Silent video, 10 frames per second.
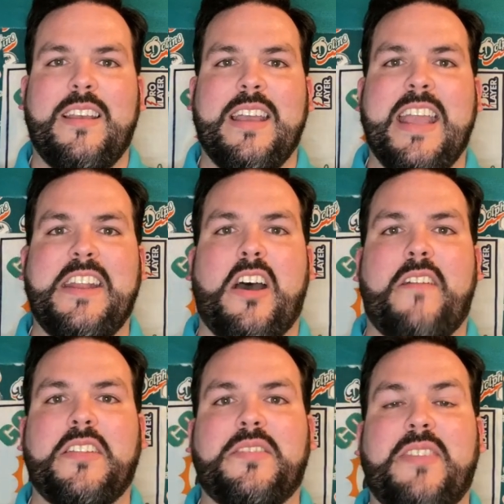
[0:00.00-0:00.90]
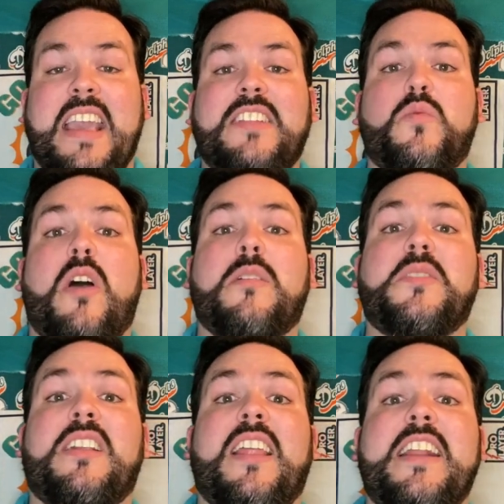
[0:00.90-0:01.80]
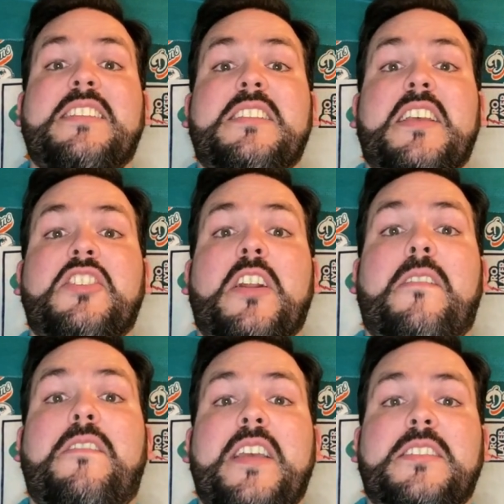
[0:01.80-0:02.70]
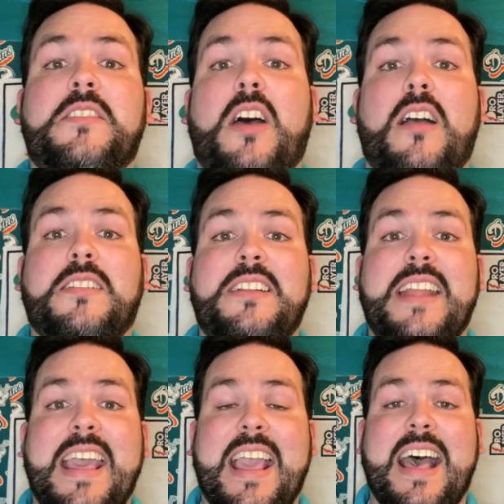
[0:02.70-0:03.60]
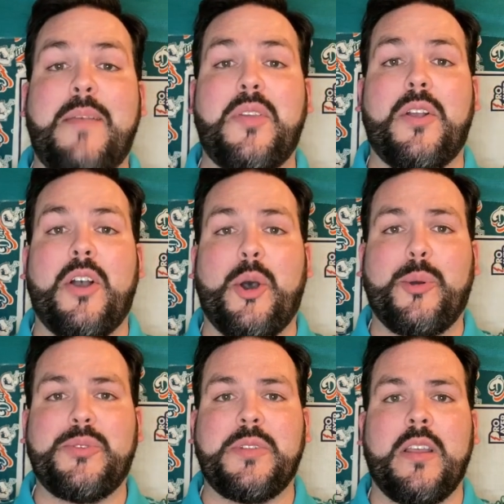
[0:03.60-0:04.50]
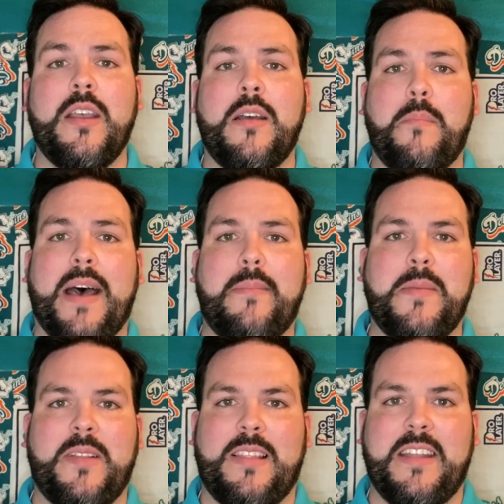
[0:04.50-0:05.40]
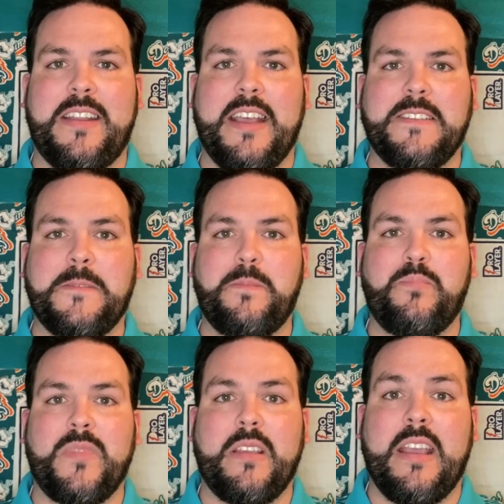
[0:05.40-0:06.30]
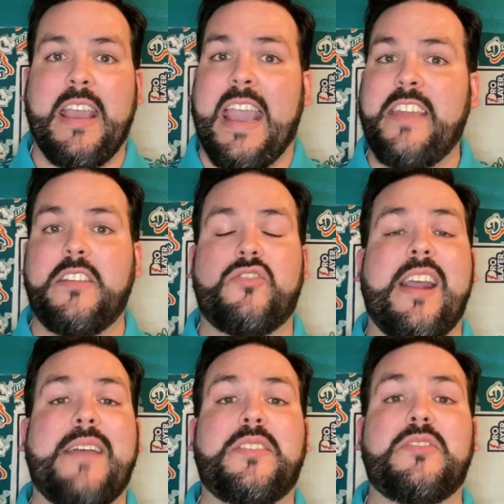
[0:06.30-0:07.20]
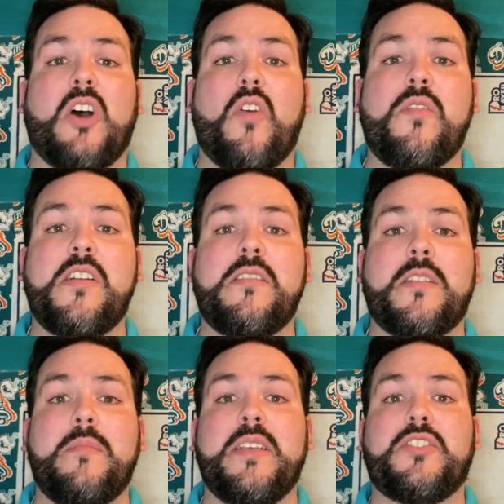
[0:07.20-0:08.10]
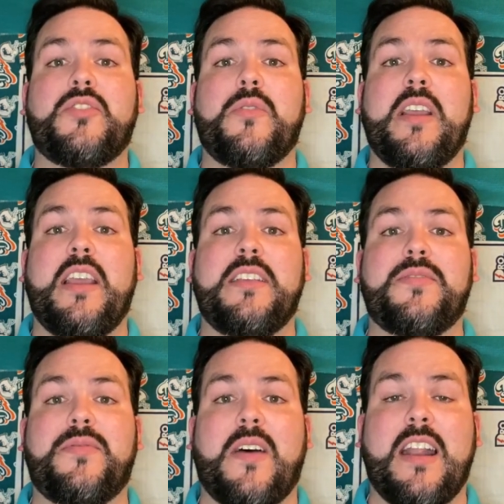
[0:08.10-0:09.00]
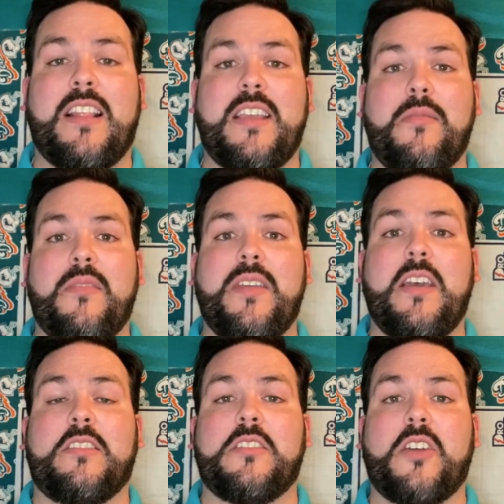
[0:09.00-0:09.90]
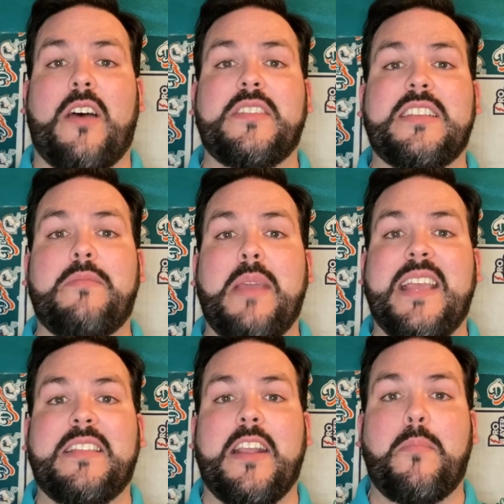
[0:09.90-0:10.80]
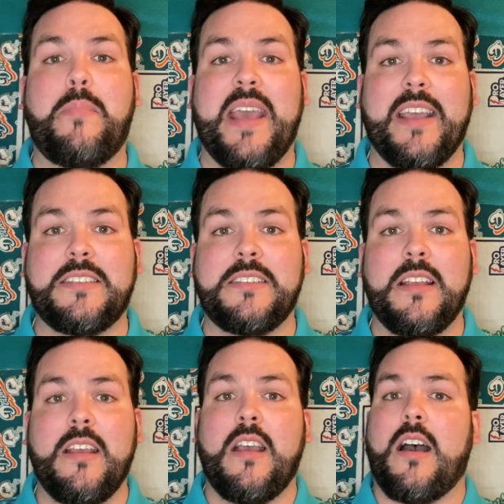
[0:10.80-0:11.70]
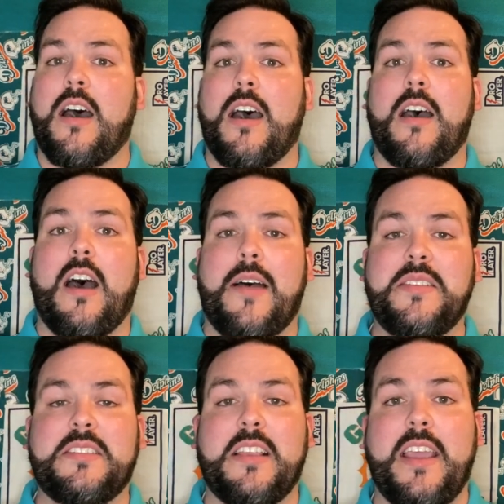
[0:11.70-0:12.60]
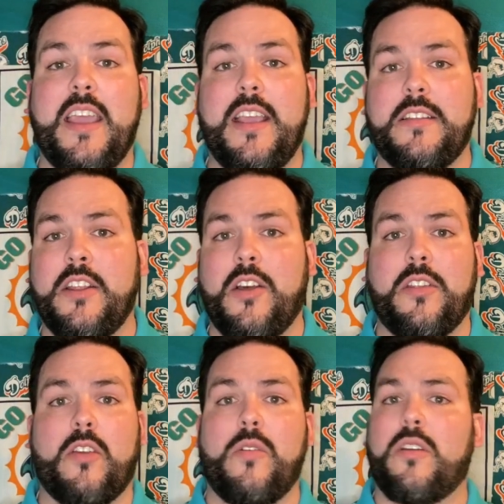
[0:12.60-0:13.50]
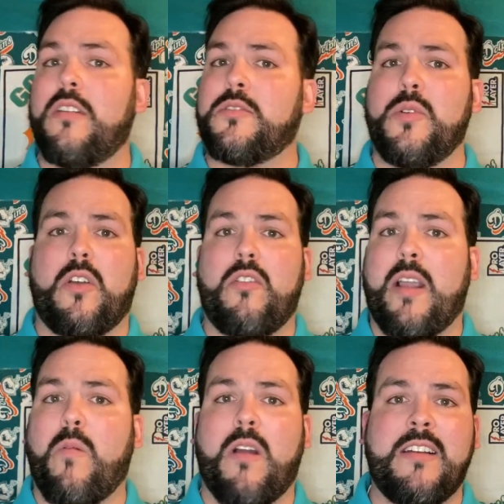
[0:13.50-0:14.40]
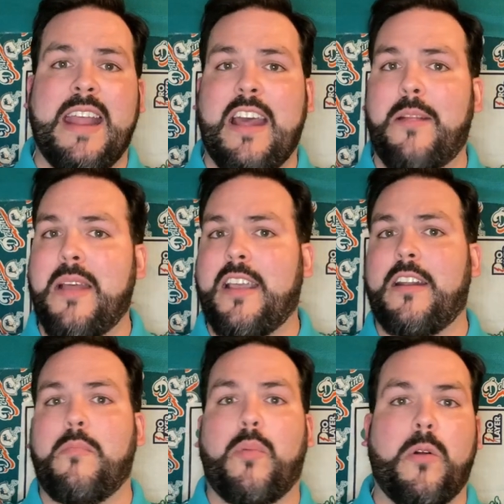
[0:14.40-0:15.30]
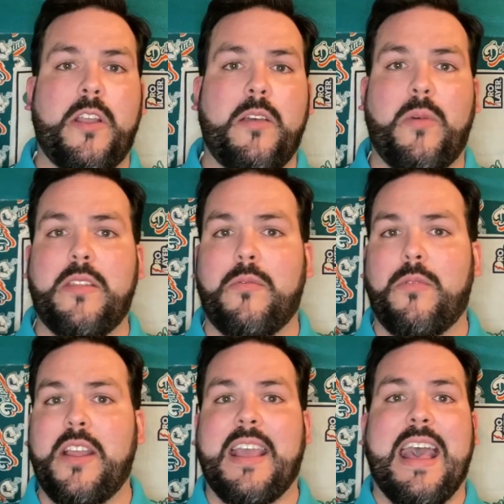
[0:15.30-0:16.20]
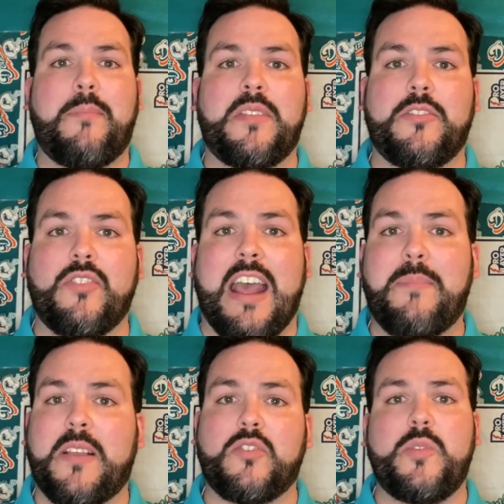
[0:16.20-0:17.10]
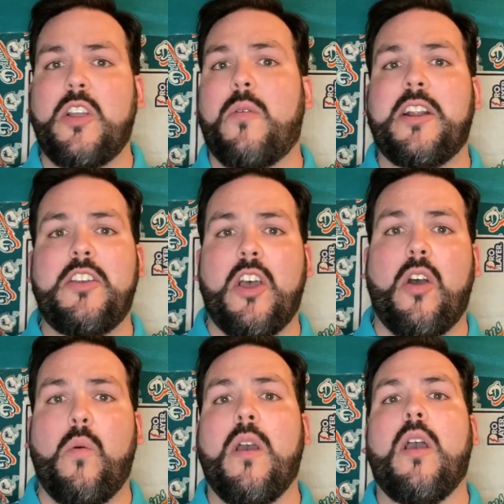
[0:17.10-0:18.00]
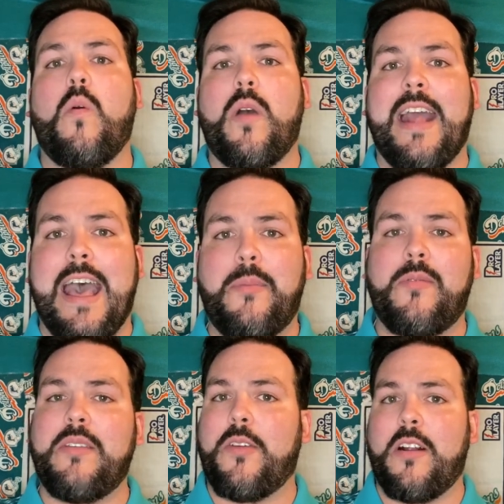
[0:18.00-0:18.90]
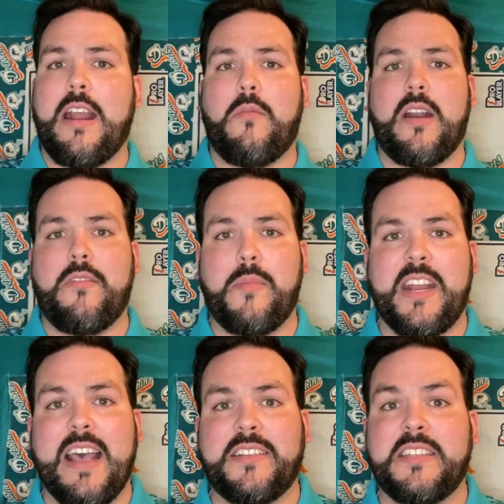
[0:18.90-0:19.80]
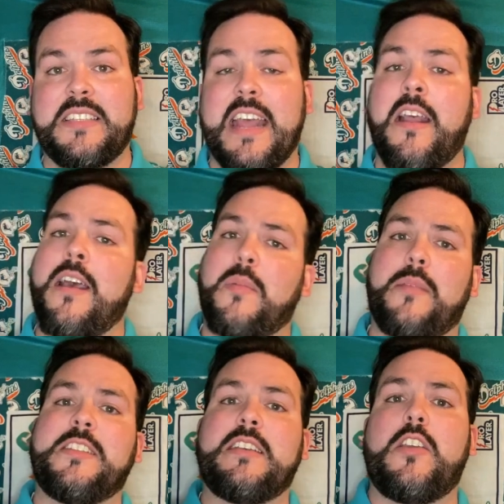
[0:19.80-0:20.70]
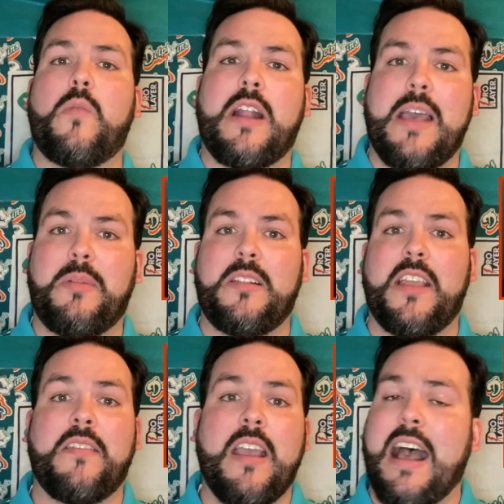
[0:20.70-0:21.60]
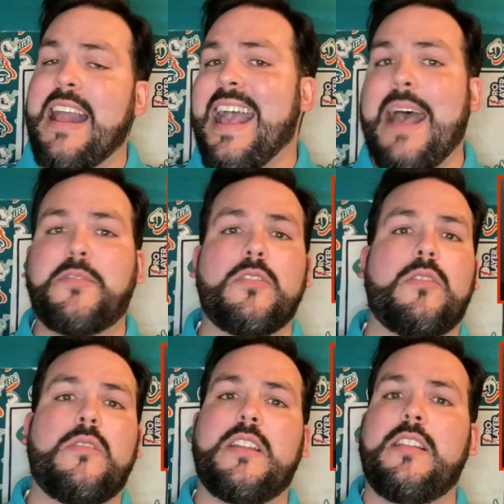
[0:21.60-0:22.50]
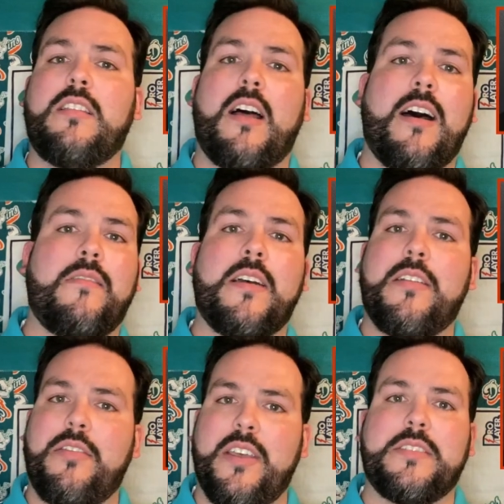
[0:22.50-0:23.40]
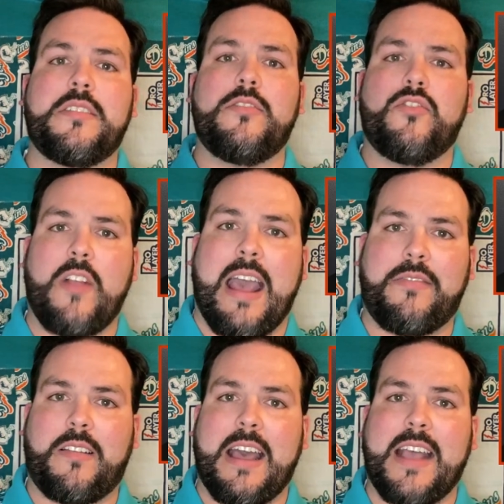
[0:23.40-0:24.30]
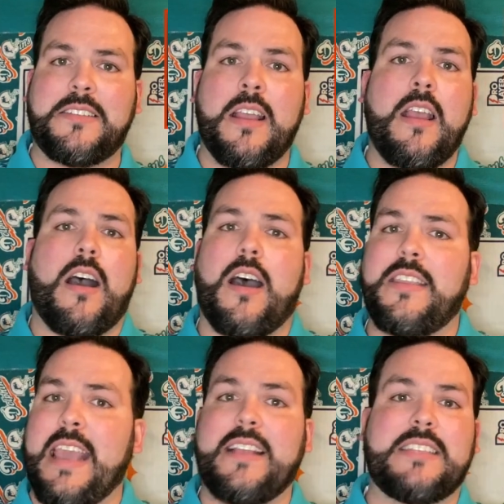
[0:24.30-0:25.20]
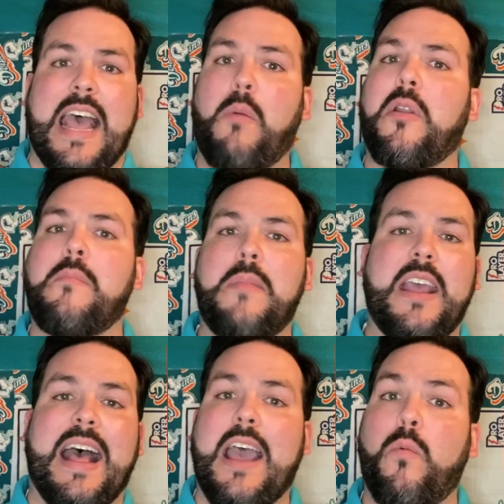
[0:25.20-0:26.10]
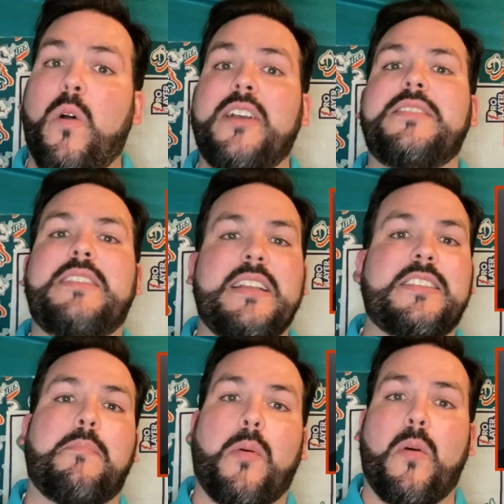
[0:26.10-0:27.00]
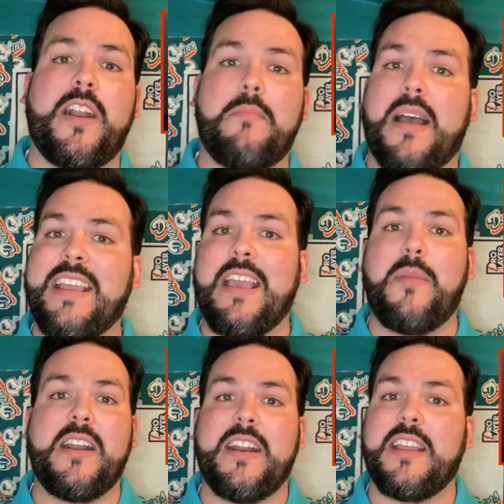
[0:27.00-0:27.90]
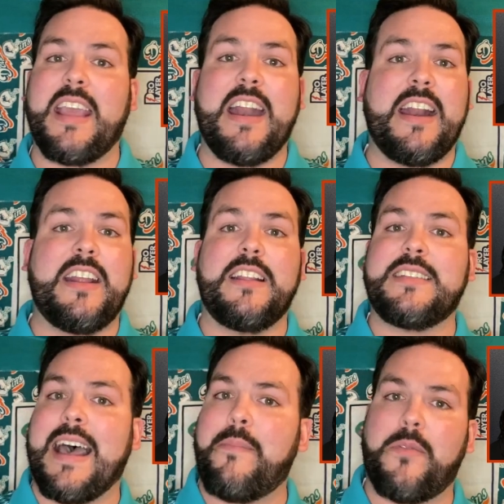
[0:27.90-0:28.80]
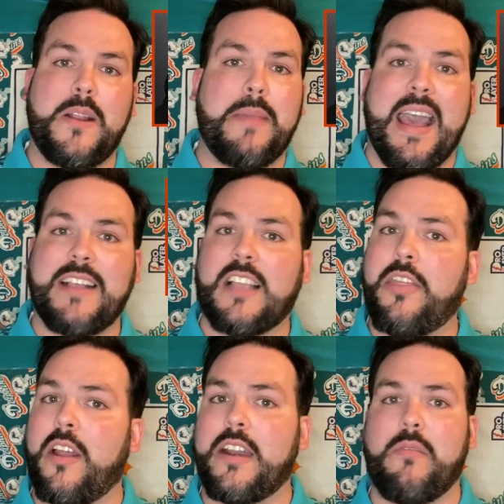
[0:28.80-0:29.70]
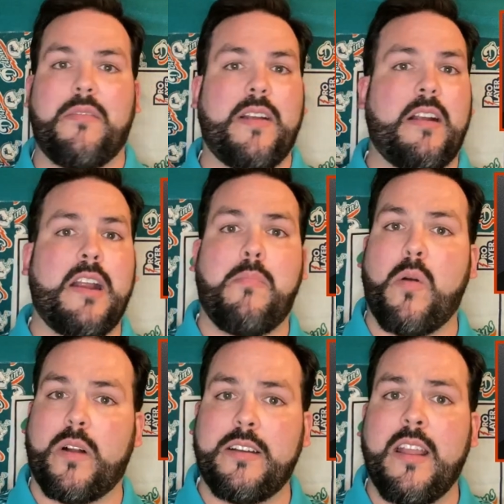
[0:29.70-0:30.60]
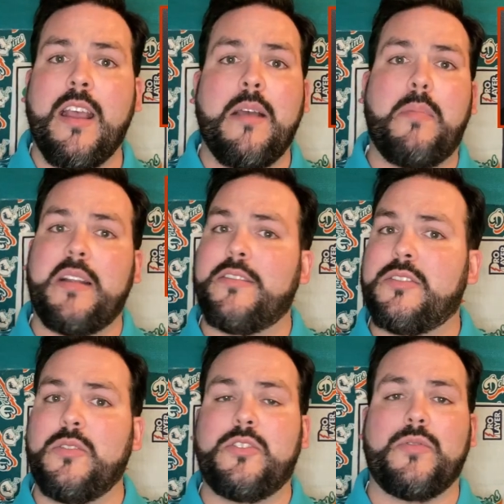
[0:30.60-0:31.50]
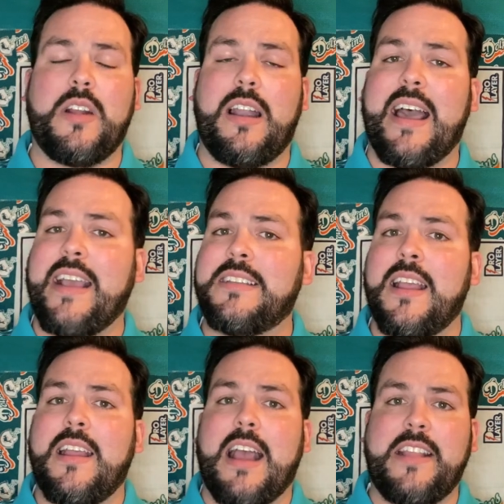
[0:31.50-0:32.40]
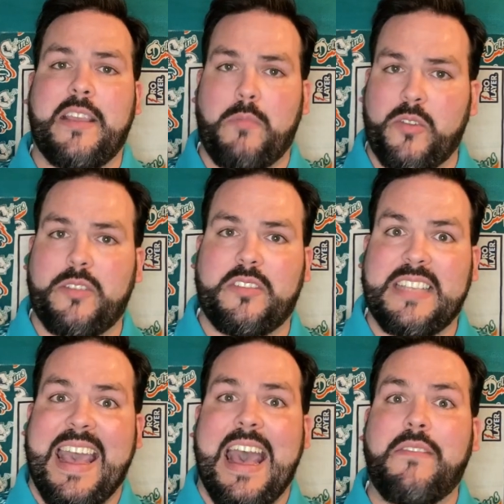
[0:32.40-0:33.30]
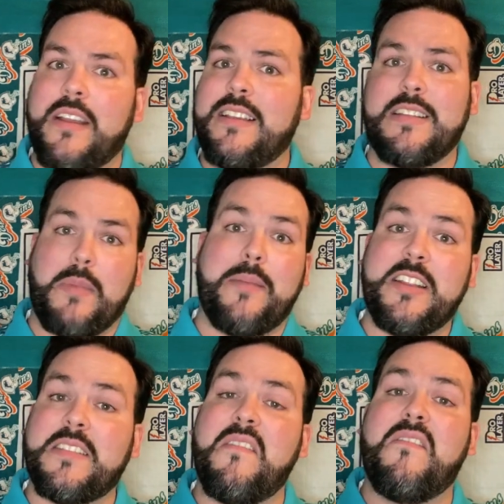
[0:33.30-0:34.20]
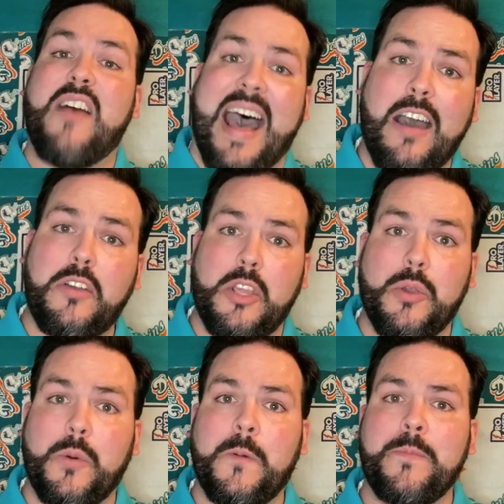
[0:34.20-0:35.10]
Hey Dolphins fans, welcome to the latest edition of Fins Talk Today. I'm your host, Bobby Melendez. Hey, the draft is over. The mystery is finally revealed. The Dolphins have made their picks. Obviously, they do a quick rundown. I'm not going to bore you with a recap of the draft because we already know what happened. We've heard what everybody else has said, but let me tell you what I believe. I absolutely love this draft class. Yes, I would admit I was disappointed Miami didn't get any of the top three backs. I thought they were very important, but soon to realize, I think most of us have, is that Miami doesn't value